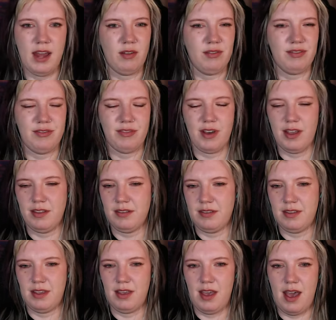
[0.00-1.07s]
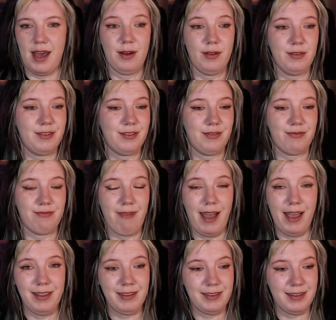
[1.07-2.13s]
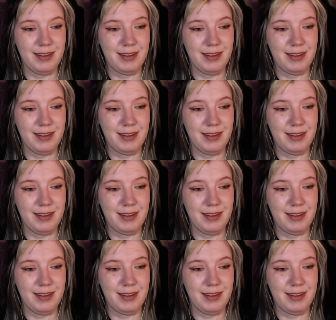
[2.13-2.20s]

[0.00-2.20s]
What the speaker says: don't trust it. I don't trust